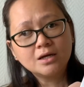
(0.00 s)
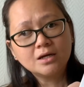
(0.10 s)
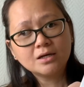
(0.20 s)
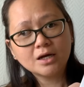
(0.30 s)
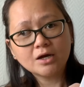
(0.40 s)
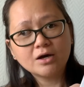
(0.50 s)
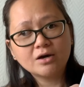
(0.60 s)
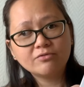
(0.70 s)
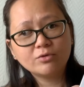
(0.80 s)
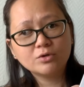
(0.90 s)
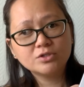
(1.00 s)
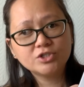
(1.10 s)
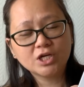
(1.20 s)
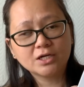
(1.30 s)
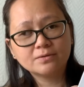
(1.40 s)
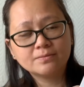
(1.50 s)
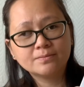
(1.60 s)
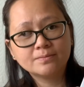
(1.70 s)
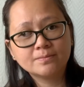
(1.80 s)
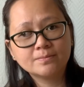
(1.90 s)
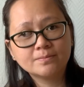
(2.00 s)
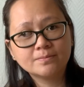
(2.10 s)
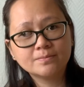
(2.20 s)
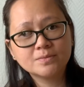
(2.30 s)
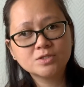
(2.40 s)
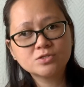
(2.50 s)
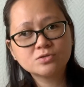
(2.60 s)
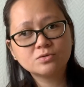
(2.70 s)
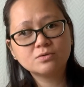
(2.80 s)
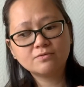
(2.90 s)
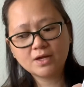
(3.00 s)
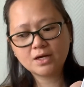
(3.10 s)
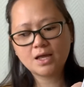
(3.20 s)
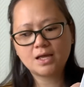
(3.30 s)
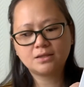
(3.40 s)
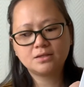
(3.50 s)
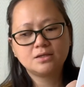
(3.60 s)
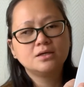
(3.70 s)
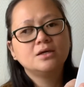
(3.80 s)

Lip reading: naka-fold siya. So, very handy.